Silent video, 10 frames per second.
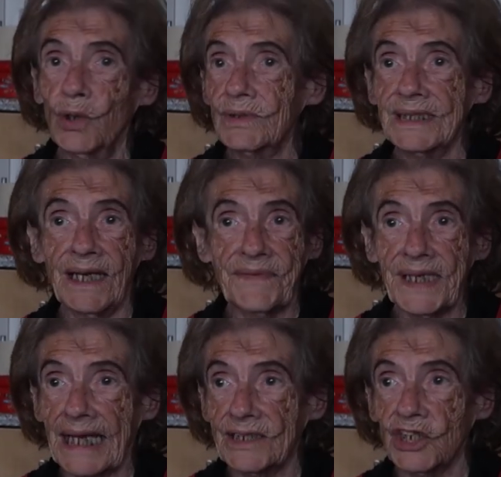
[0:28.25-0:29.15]
No
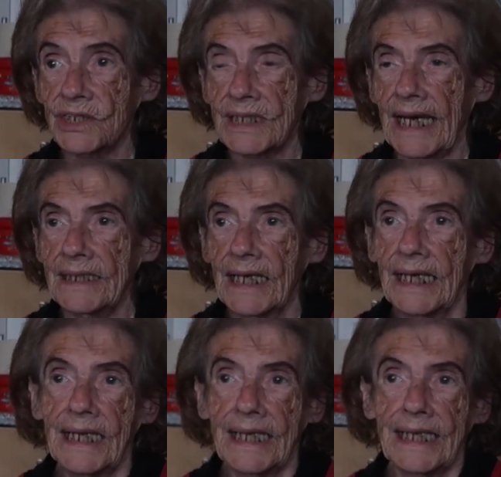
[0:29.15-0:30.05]
that. I just
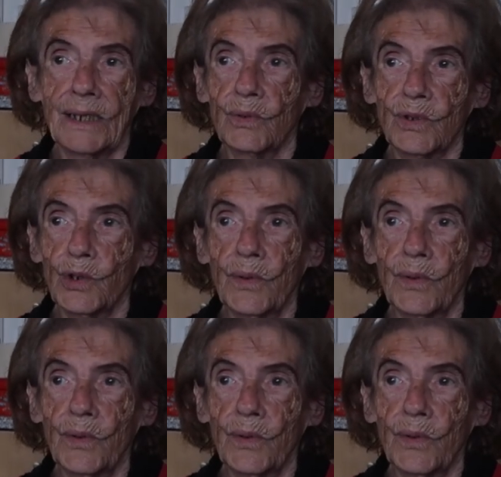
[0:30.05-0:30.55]
can't.